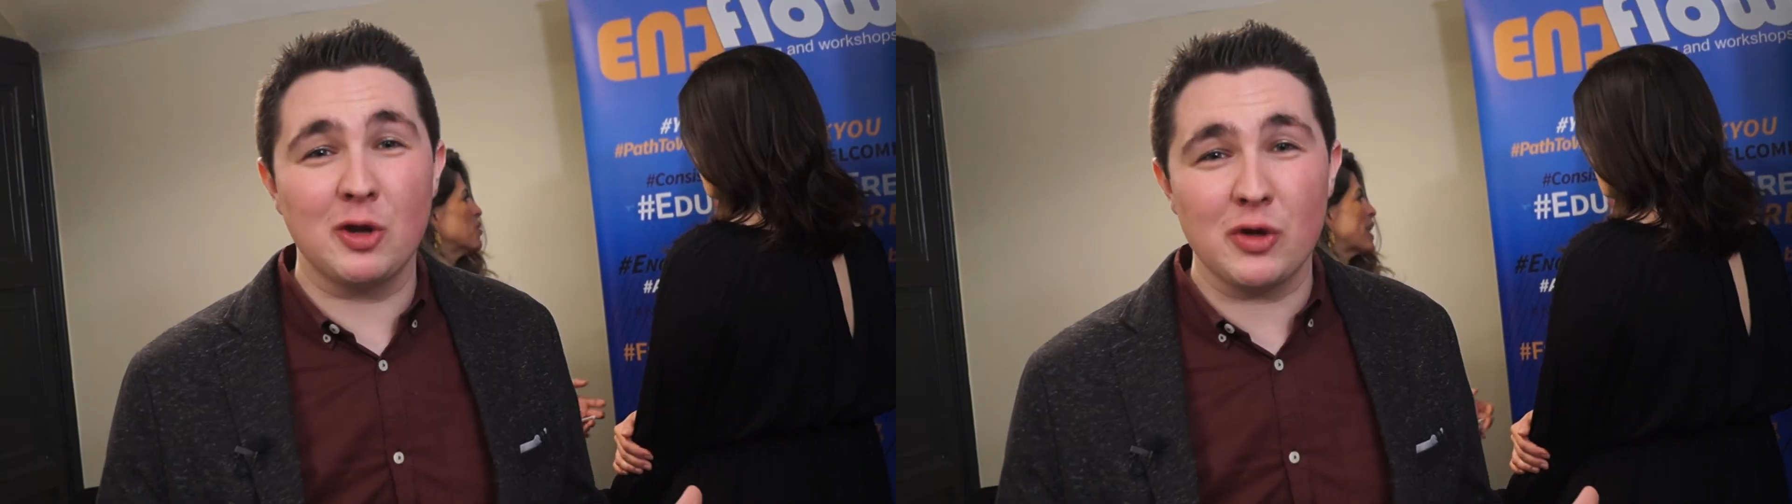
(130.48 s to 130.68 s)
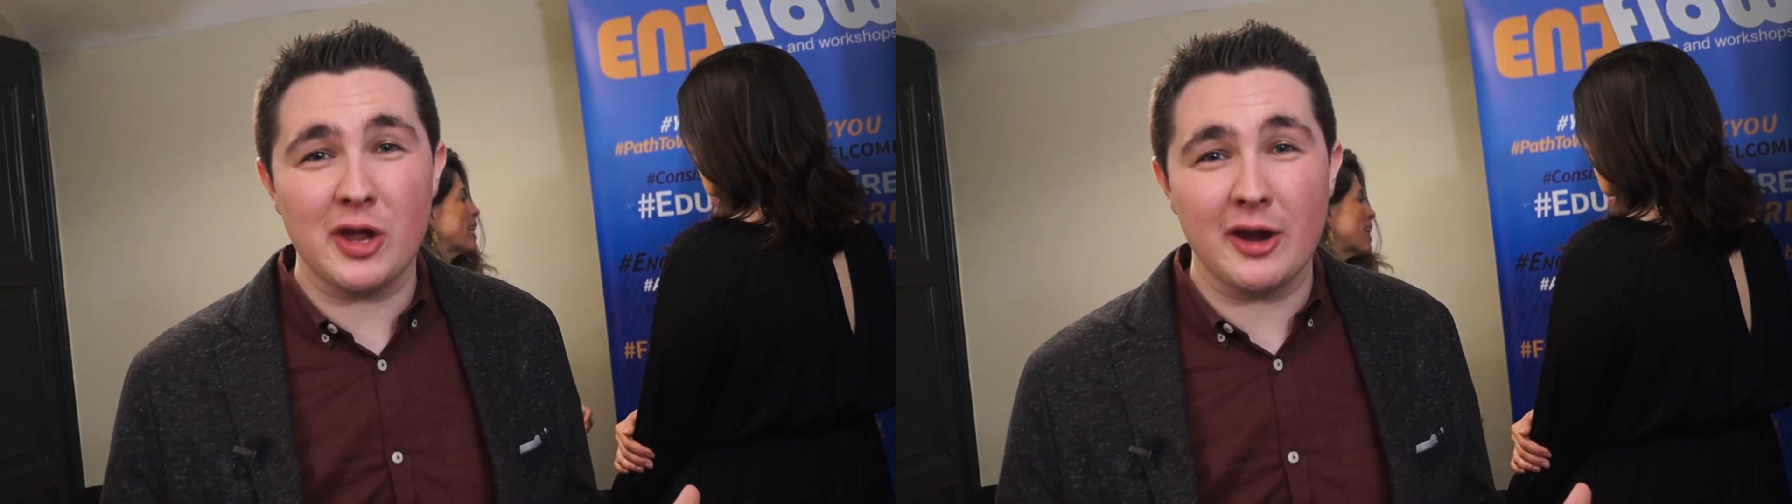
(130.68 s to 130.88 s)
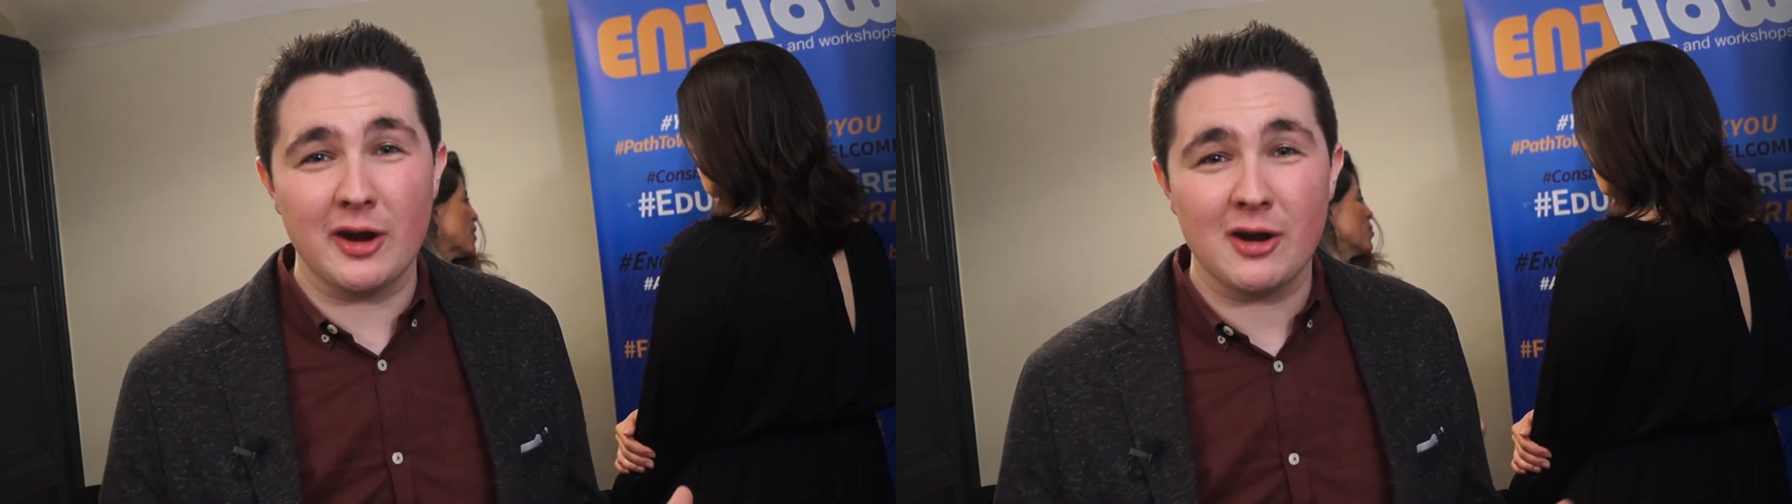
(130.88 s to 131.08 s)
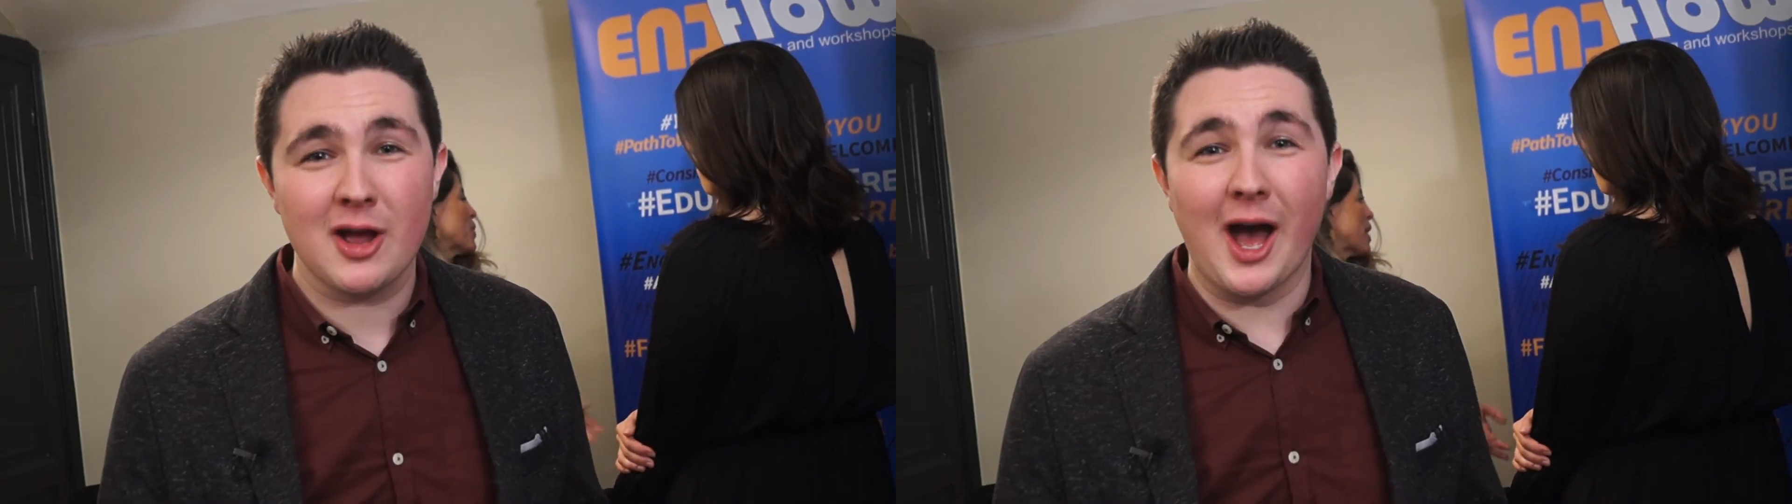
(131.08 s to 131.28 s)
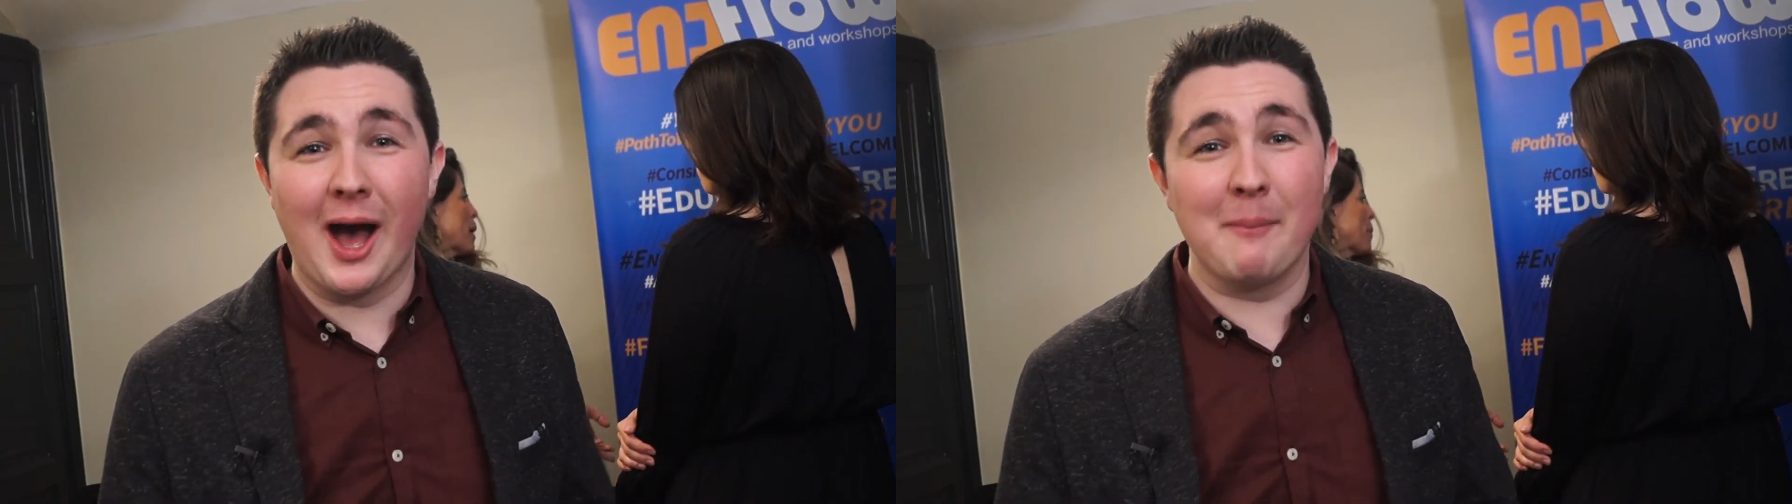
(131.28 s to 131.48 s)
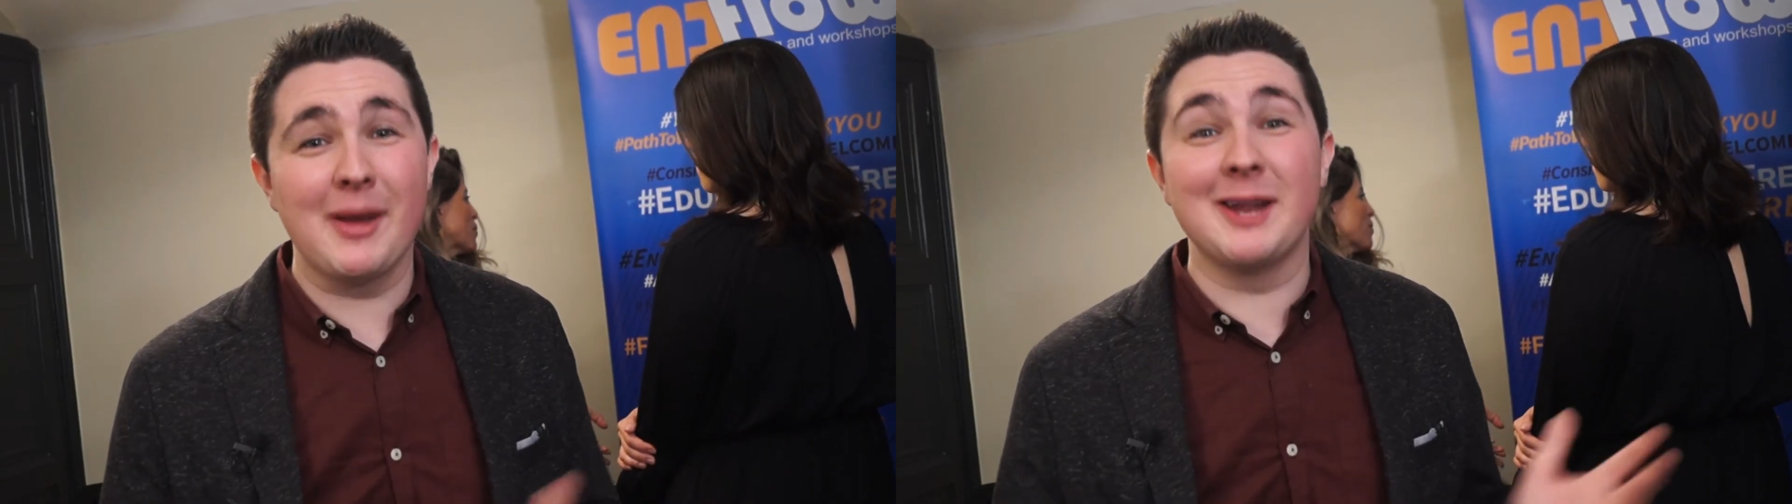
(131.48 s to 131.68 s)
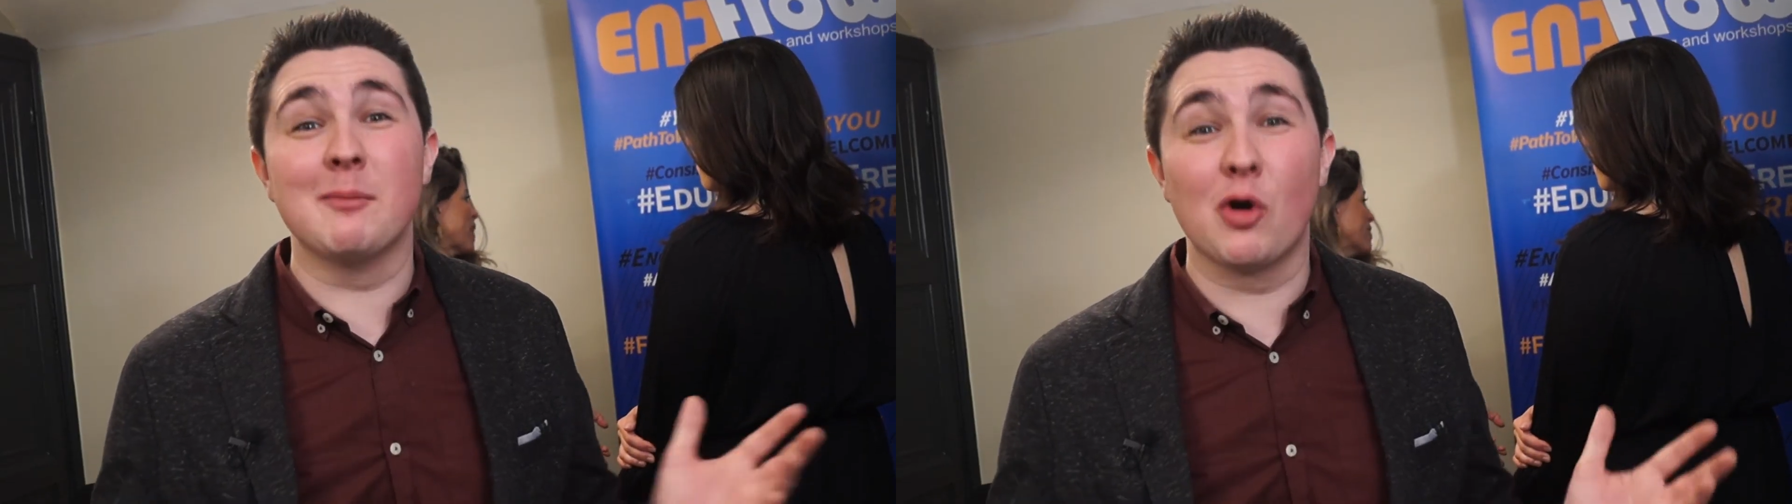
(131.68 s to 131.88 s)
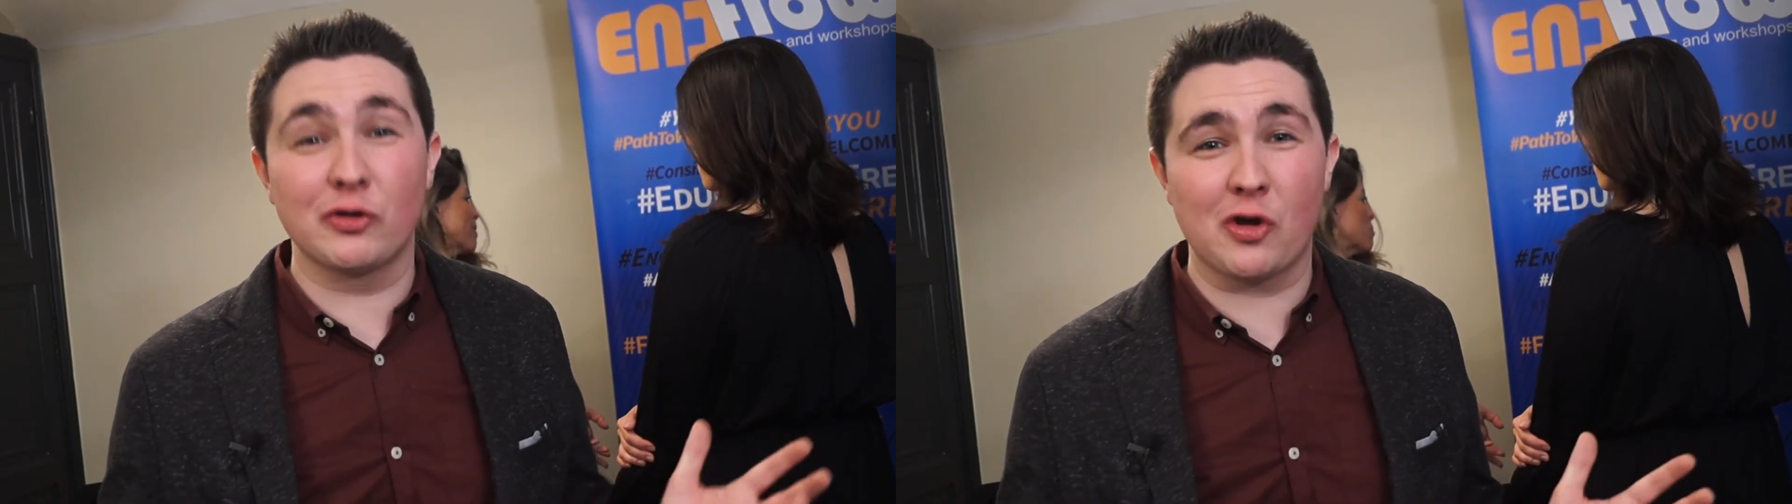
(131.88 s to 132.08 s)
New Year, and many
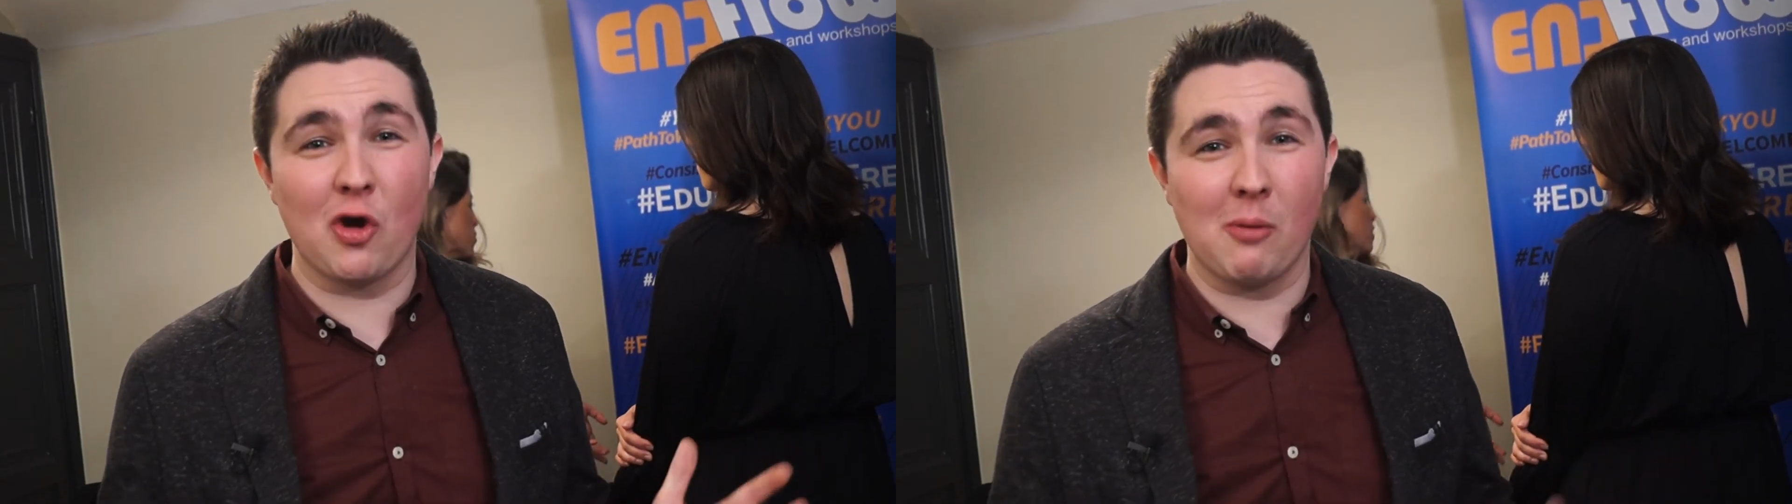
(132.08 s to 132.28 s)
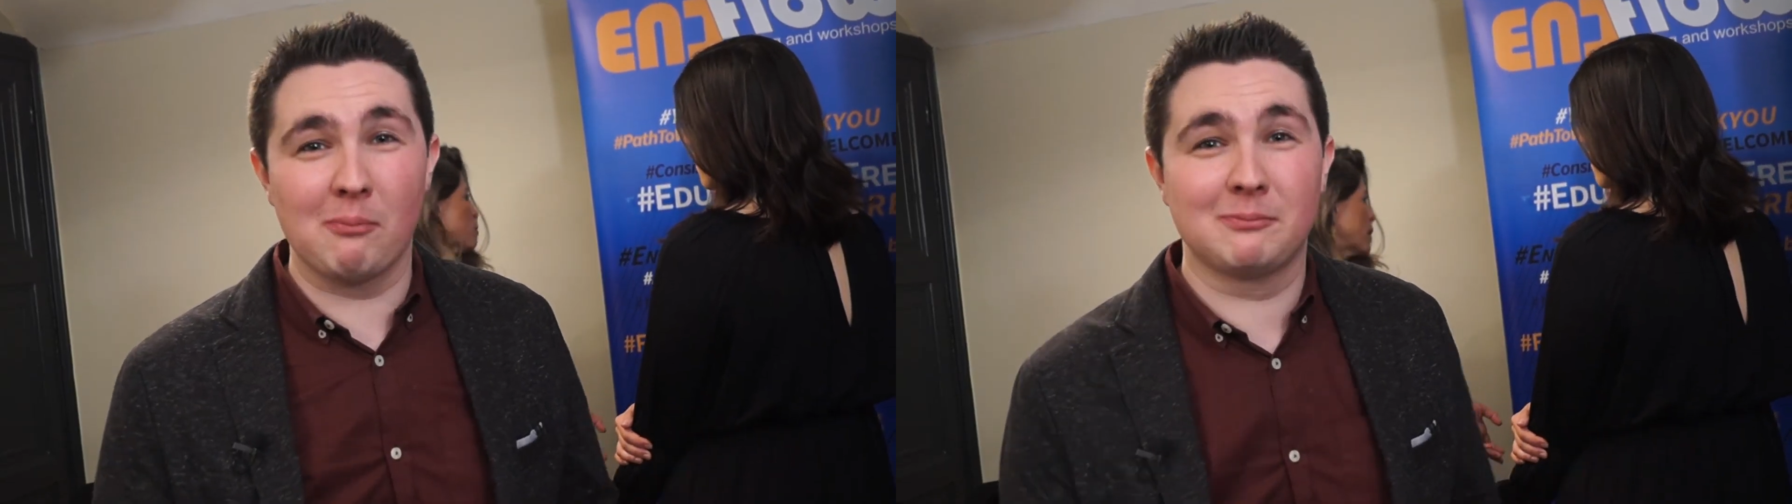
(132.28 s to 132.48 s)
more to come.